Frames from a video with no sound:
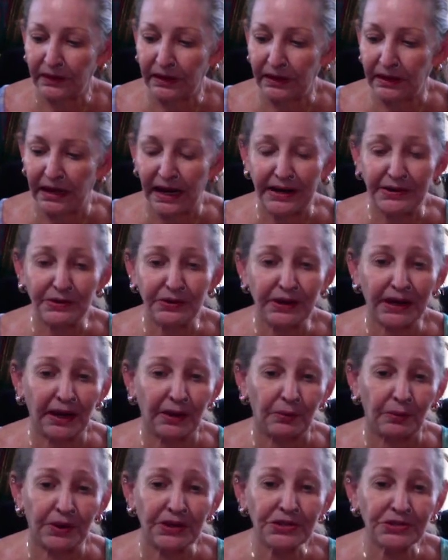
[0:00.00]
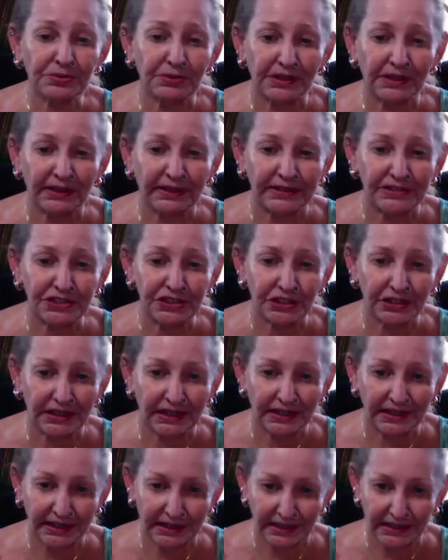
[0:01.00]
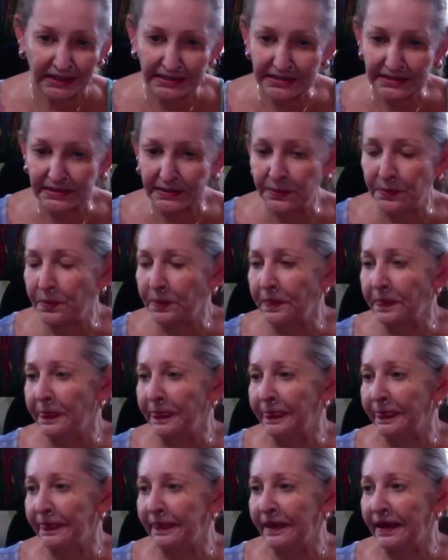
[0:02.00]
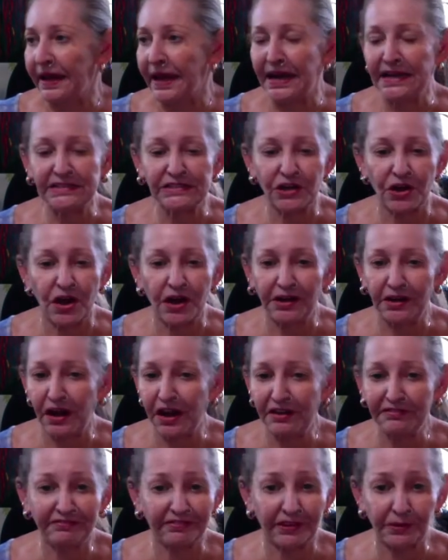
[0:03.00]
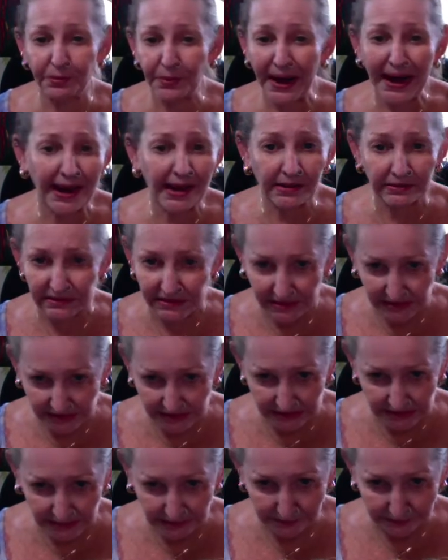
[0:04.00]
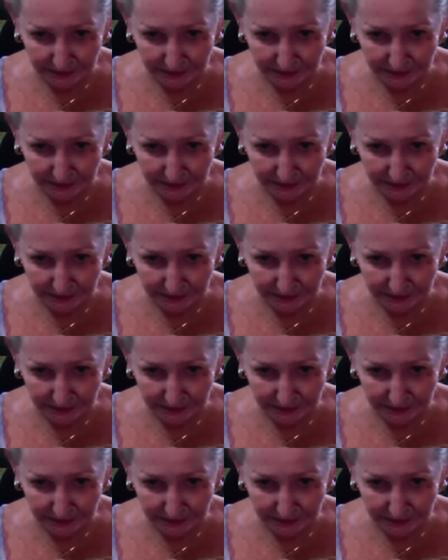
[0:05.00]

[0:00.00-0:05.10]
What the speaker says: and I don't care which religion it is, has gone off the rails.